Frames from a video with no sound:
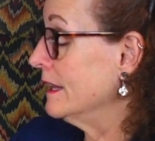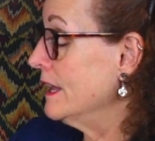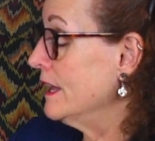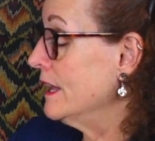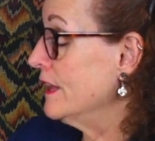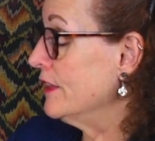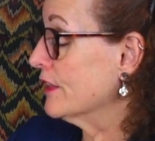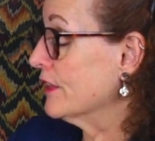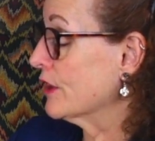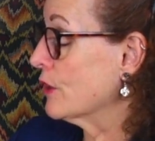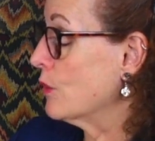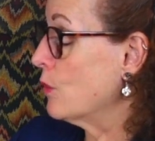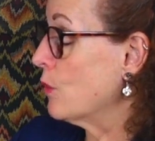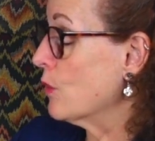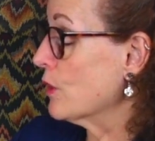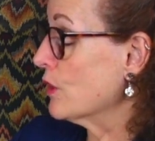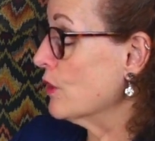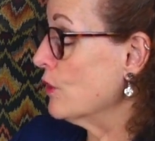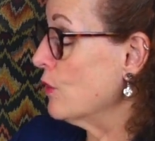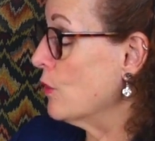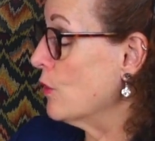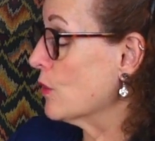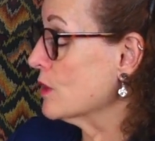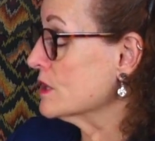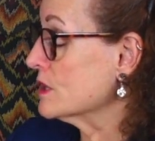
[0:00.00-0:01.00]
The
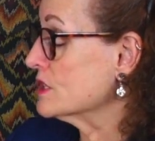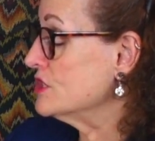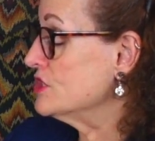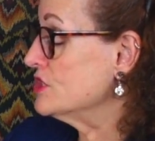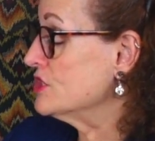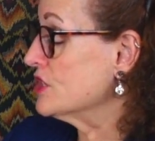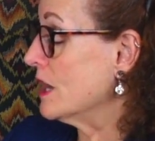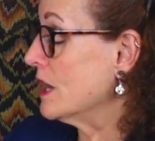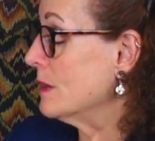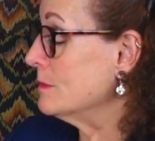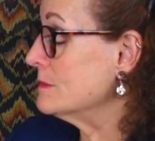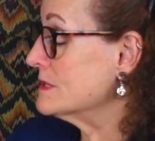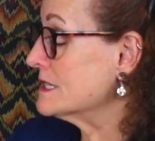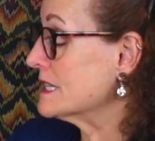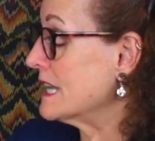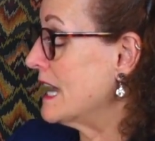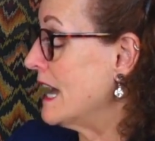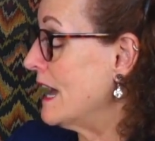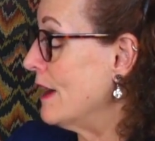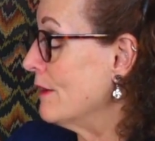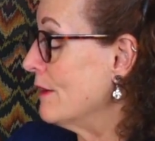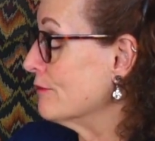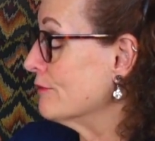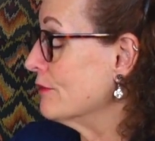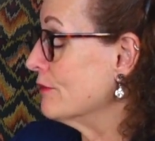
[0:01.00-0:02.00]
quarter horse jumps
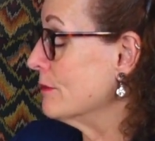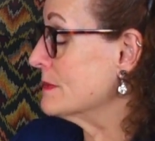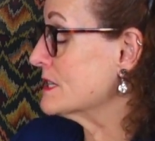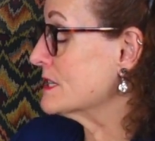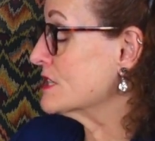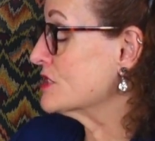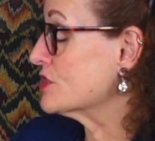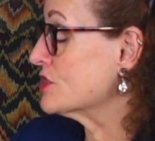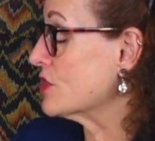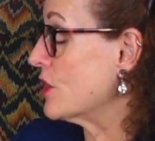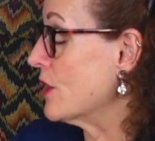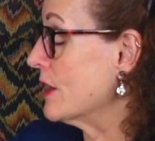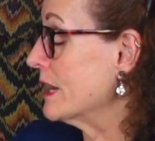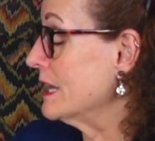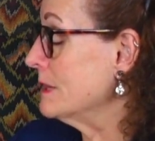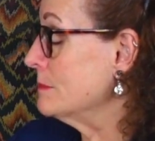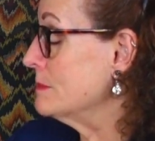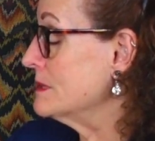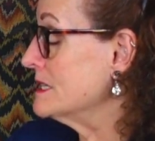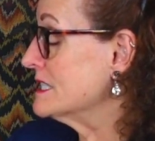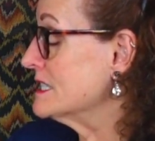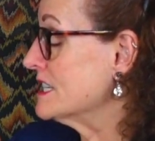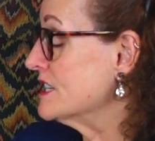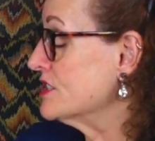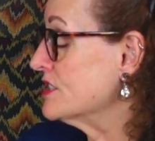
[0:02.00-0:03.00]
out from a starting
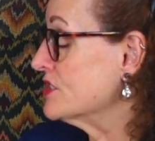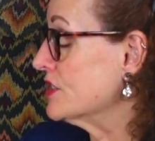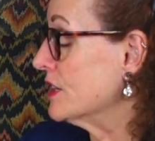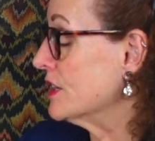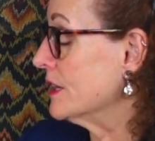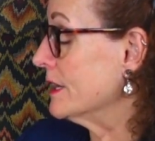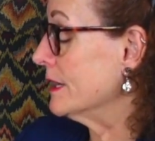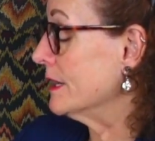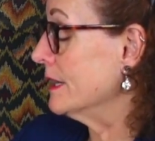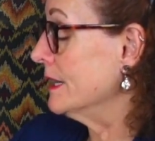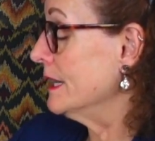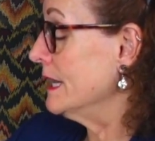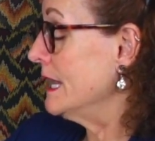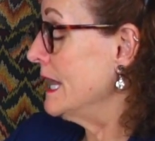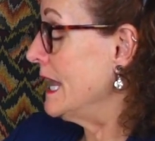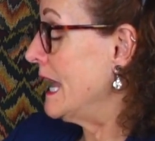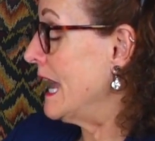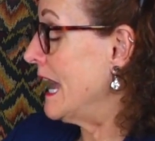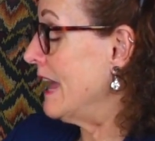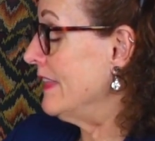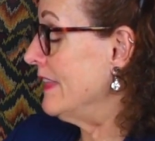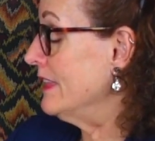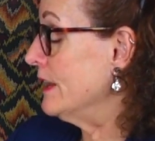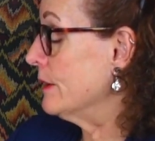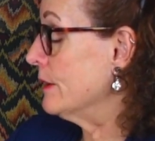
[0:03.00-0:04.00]
position,
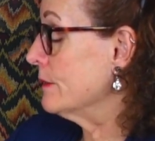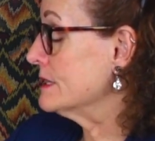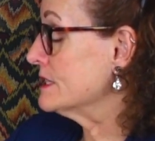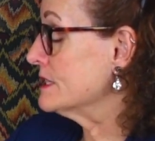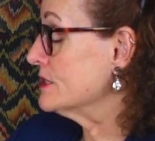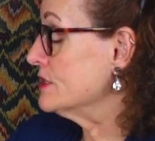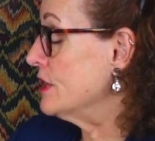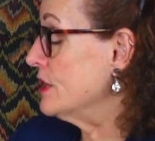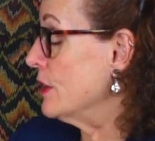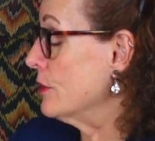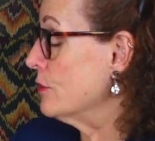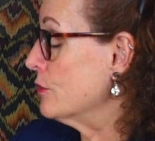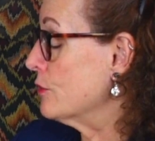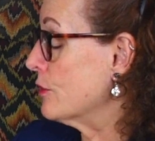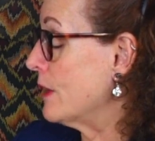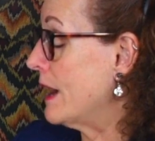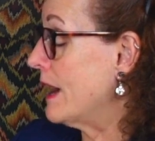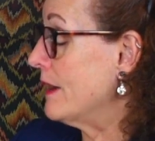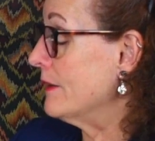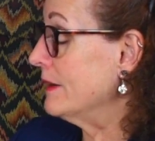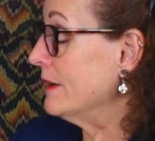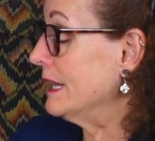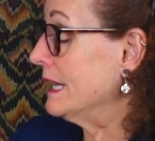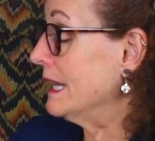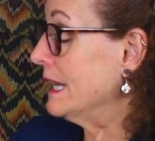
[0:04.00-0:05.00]
and there is no
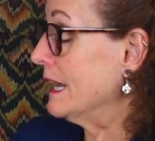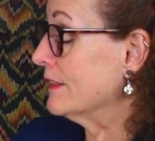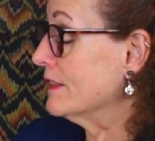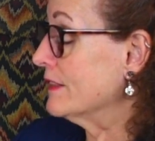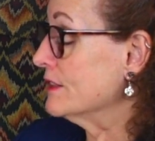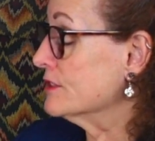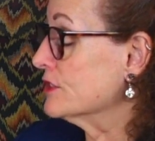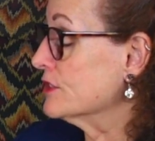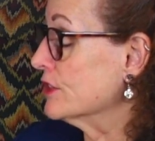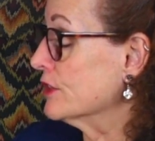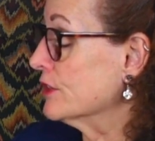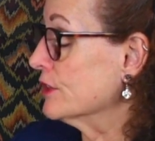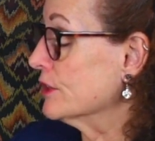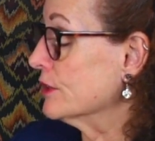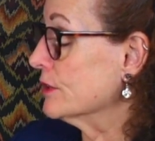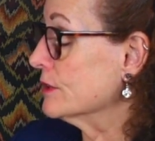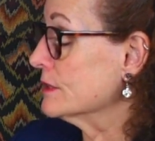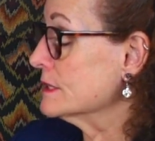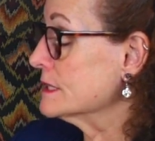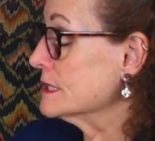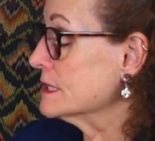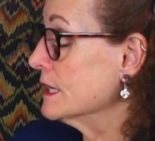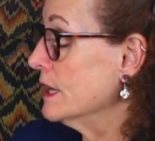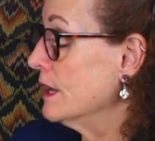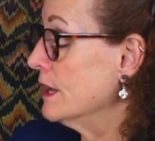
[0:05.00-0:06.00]
crowding at the
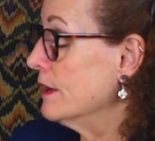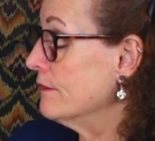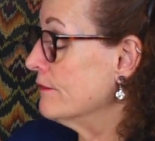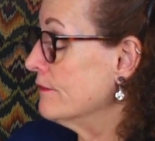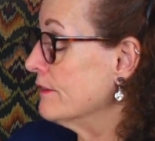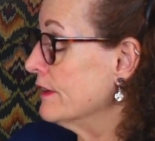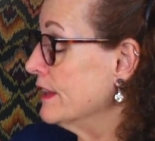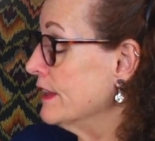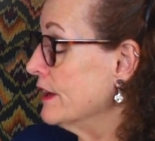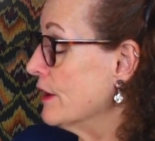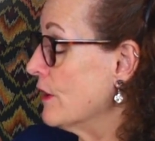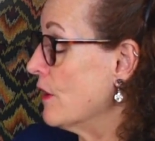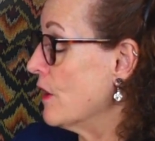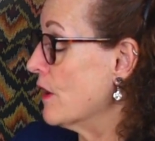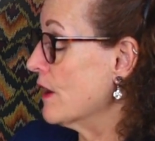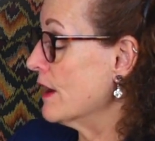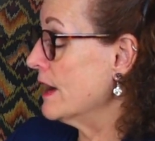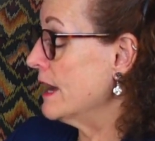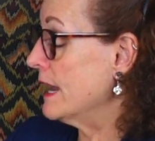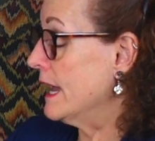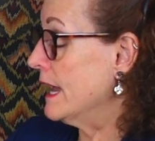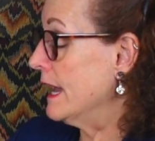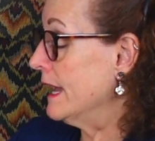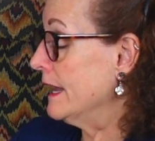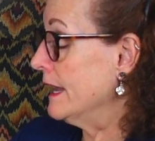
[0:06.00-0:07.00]
turns, for there are
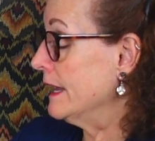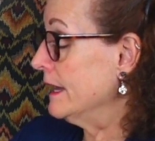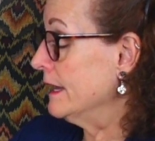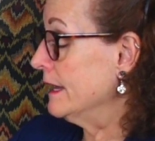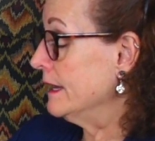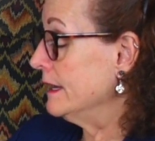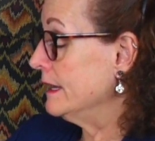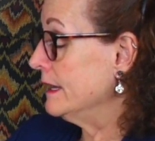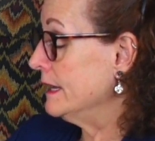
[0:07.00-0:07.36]
none.